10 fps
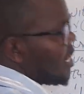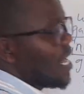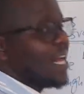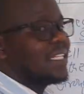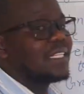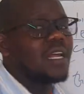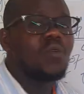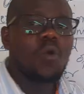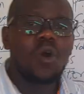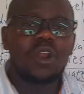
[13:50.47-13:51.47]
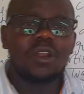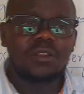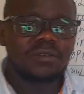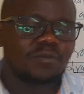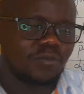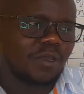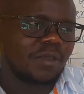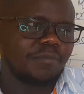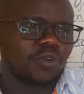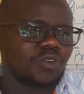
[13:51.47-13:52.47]
the guard cell wall,
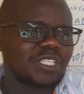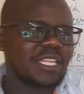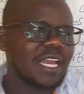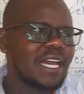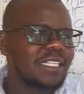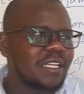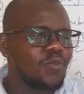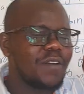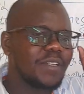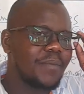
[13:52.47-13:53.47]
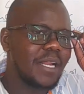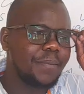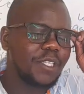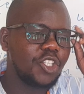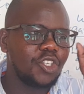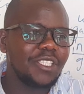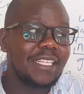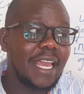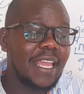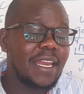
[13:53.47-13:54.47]
because in the guard cell we have some adaptations,
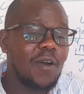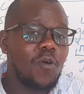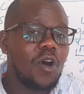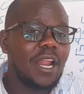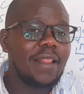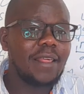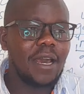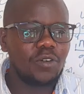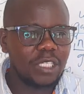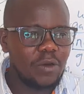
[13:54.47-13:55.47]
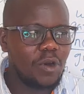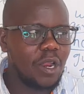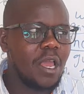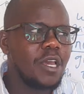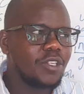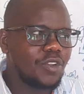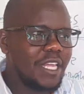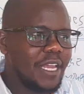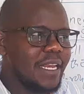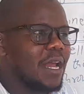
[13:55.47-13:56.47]
the inner wall and the outer wall. So
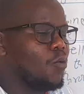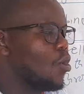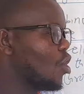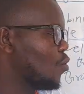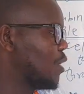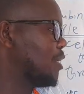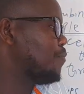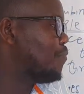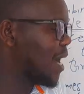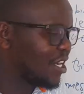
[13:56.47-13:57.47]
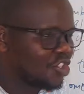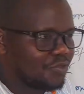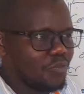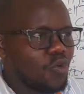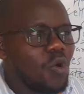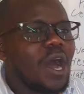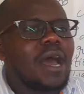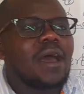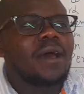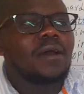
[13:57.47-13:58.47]
the inner wall will bulge more.
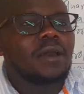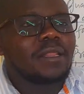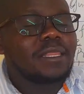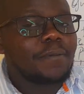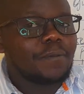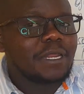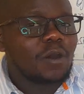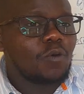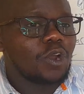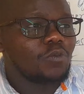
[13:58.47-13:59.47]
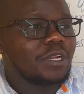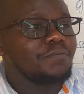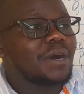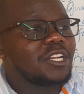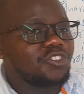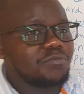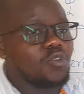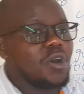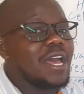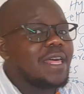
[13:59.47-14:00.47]
The inner wall will bulge
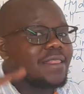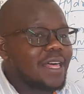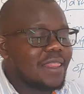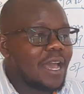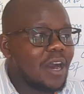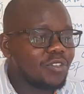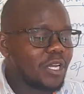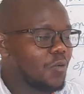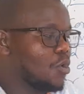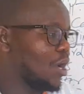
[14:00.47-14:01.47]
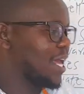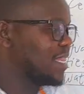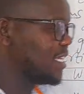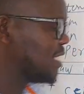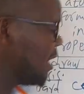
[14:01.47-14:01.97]
more than the outer wall, and this